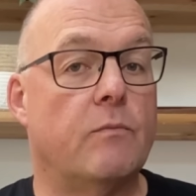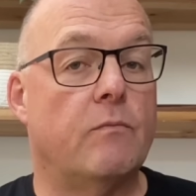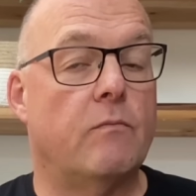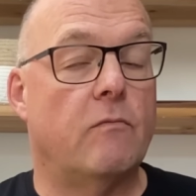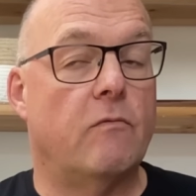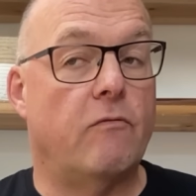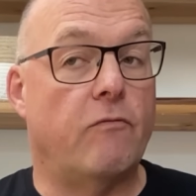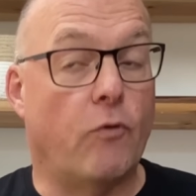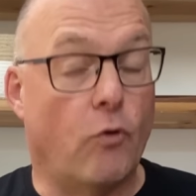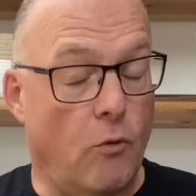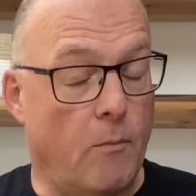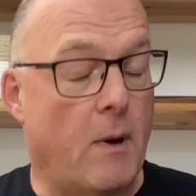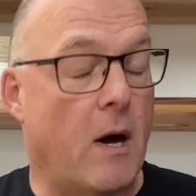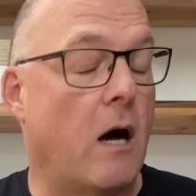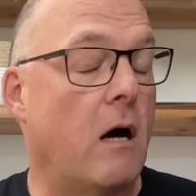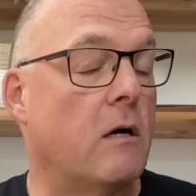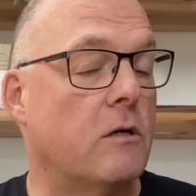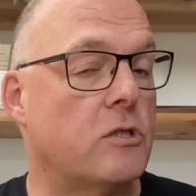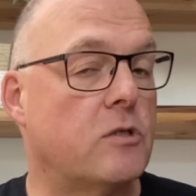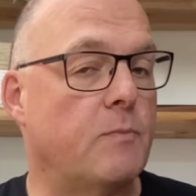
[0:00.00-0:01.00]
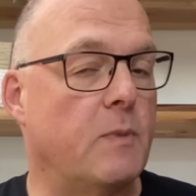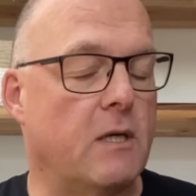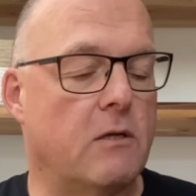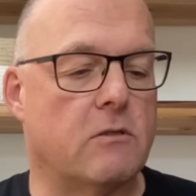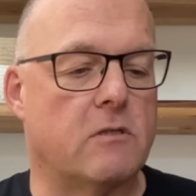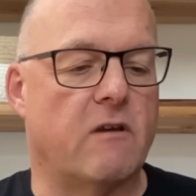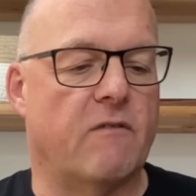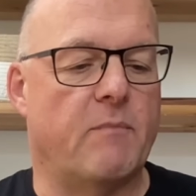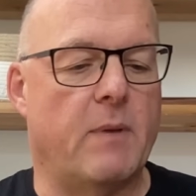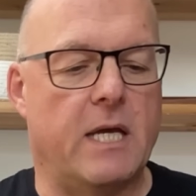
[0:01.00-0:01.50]
4 marks
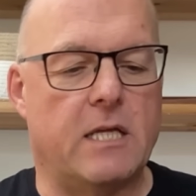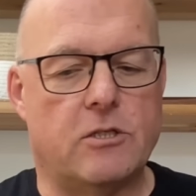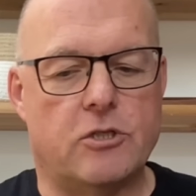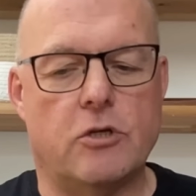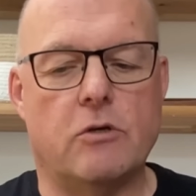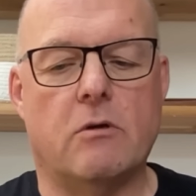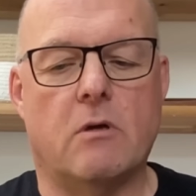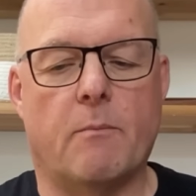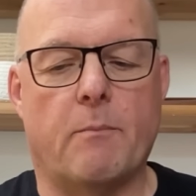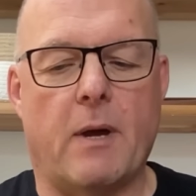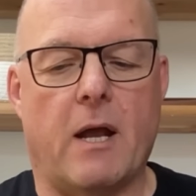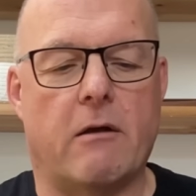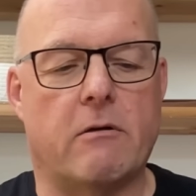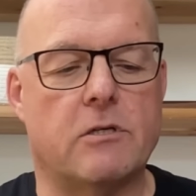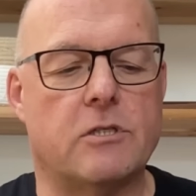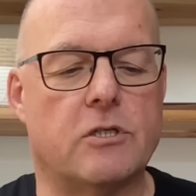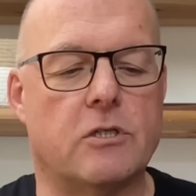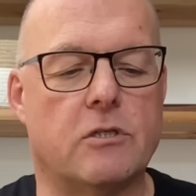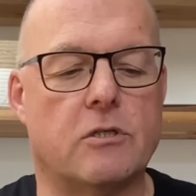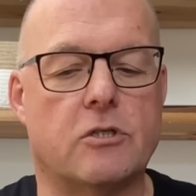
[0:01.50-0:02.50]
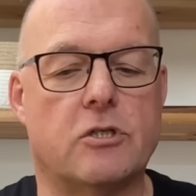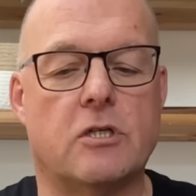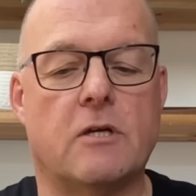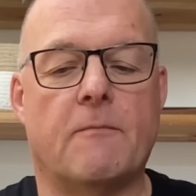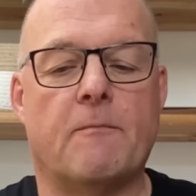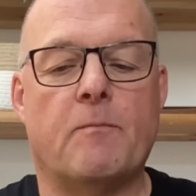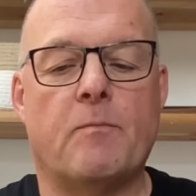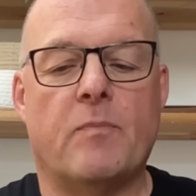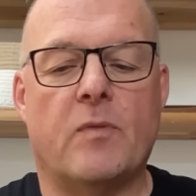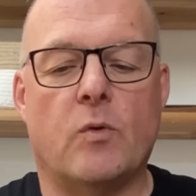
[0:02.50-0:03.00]
because I've made 2
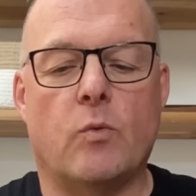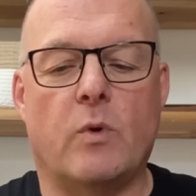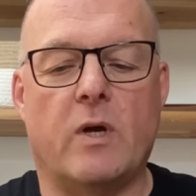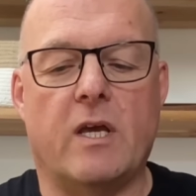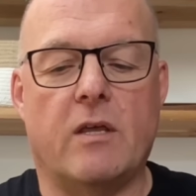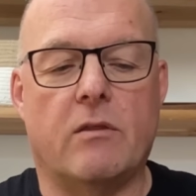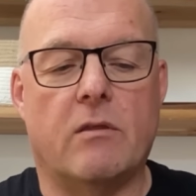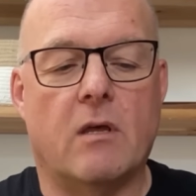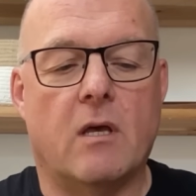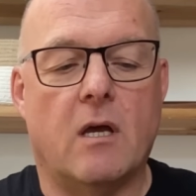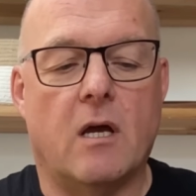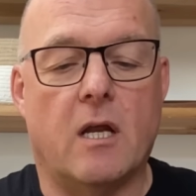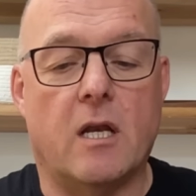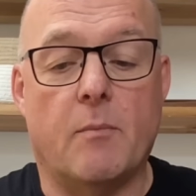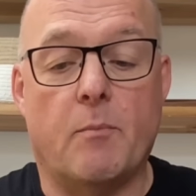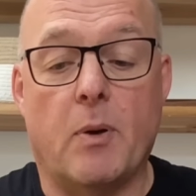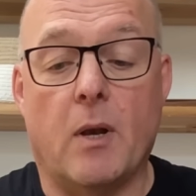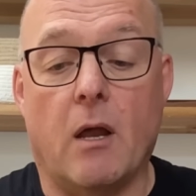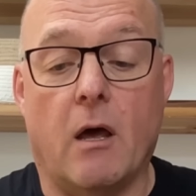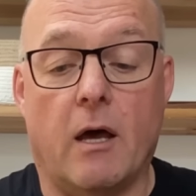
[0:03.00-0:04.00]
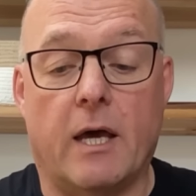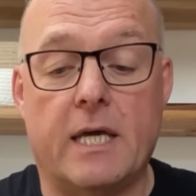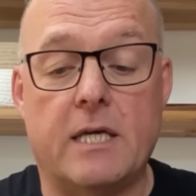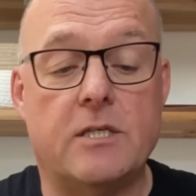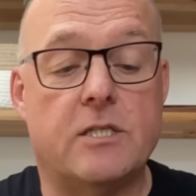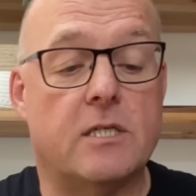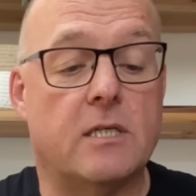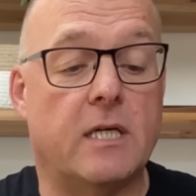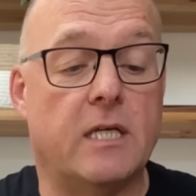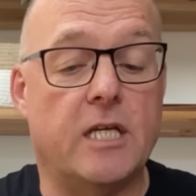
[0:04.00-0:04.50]
comparisons with an
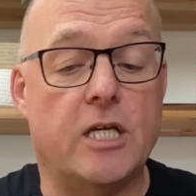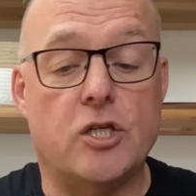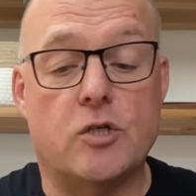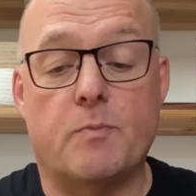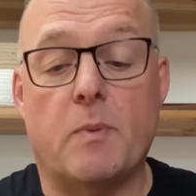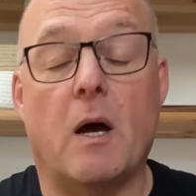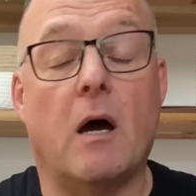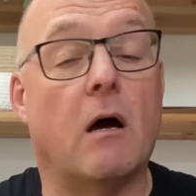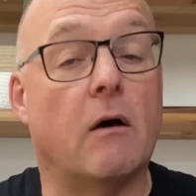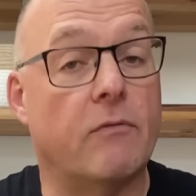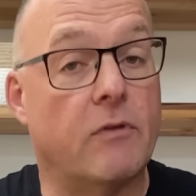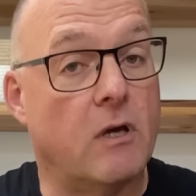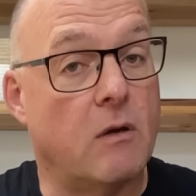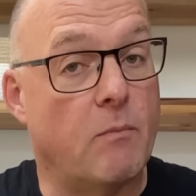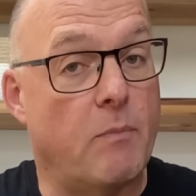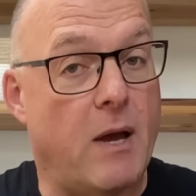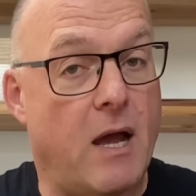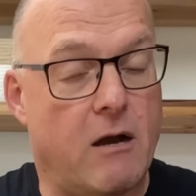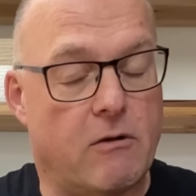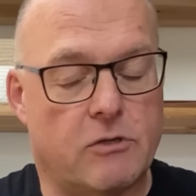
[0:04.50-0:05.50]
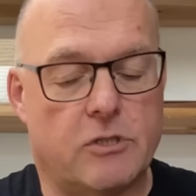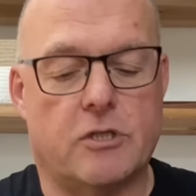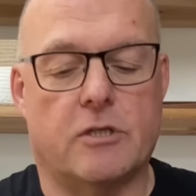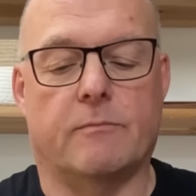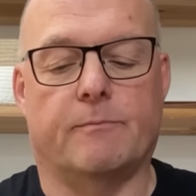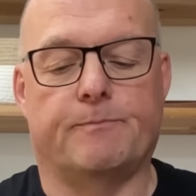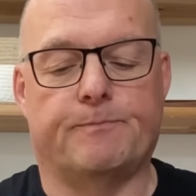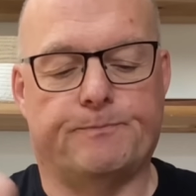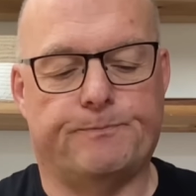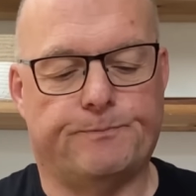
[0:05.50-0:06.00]
implies in each part of the comparison.
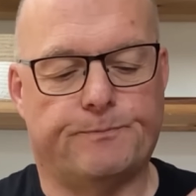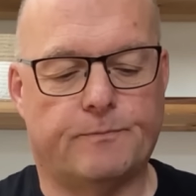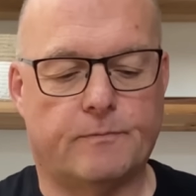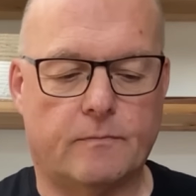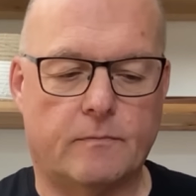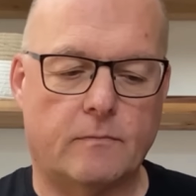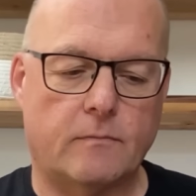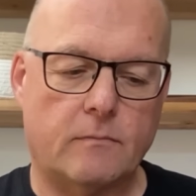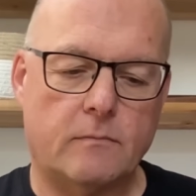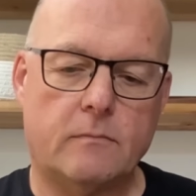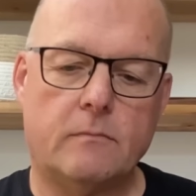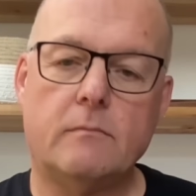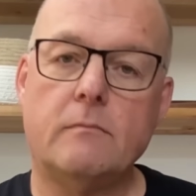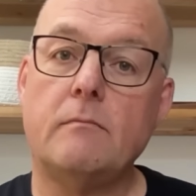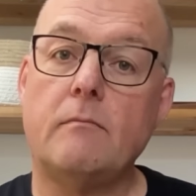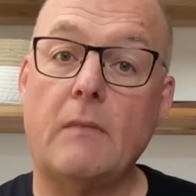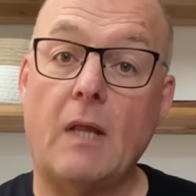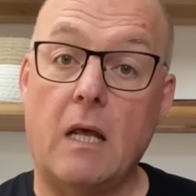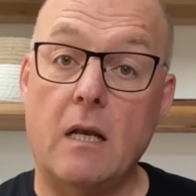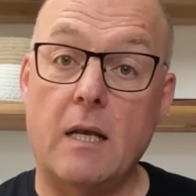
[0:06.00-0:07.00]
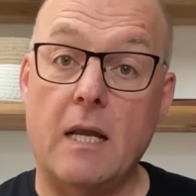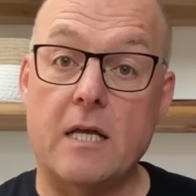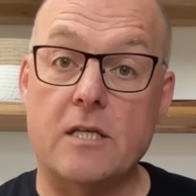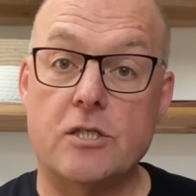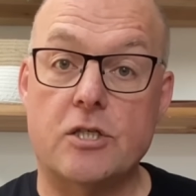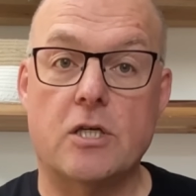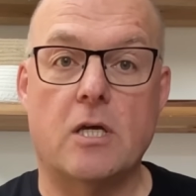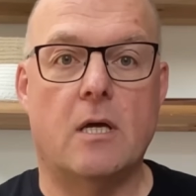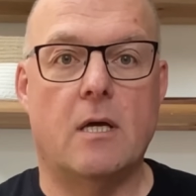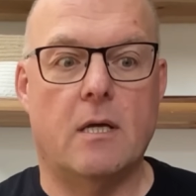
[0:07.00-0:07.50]

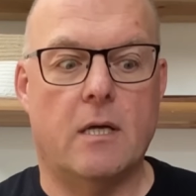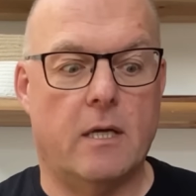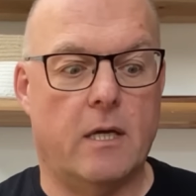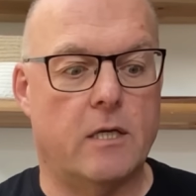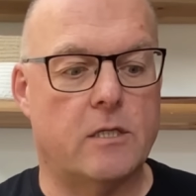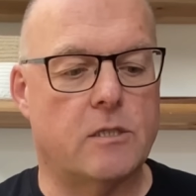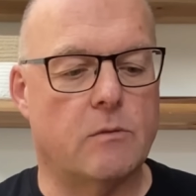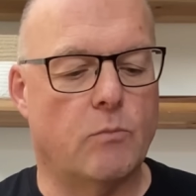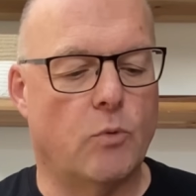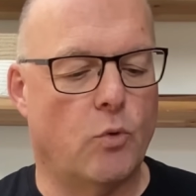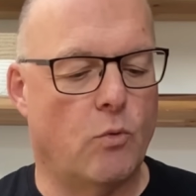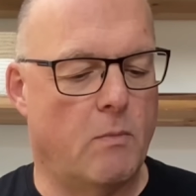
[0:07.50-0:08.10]
Let's get some more